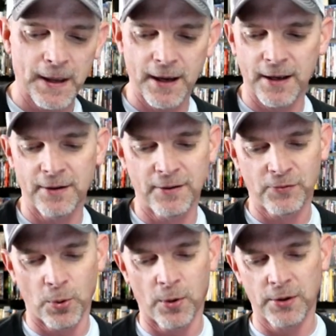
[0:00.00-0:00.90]
And,
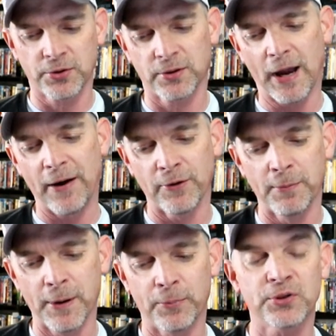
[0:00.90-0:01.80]
of course, I
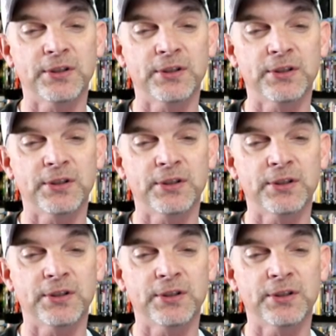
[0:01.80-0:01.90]
remember